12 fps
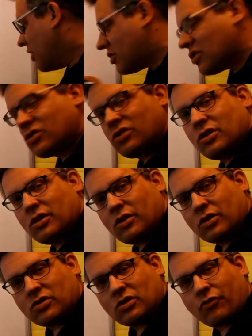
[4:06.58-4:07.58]
This is
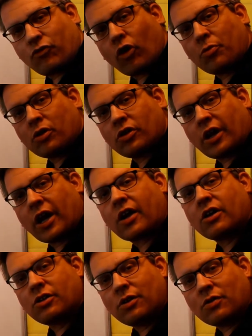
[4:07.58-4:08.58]
a formula that
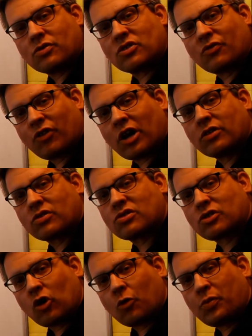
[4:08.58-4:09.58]
I can use to find the
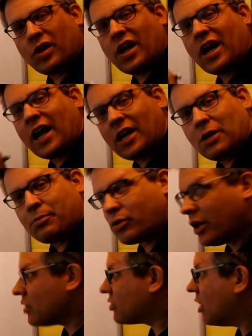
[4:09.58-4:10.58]
slope in any
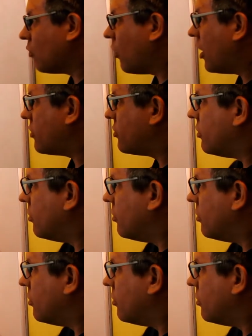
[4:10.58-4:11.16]
place I want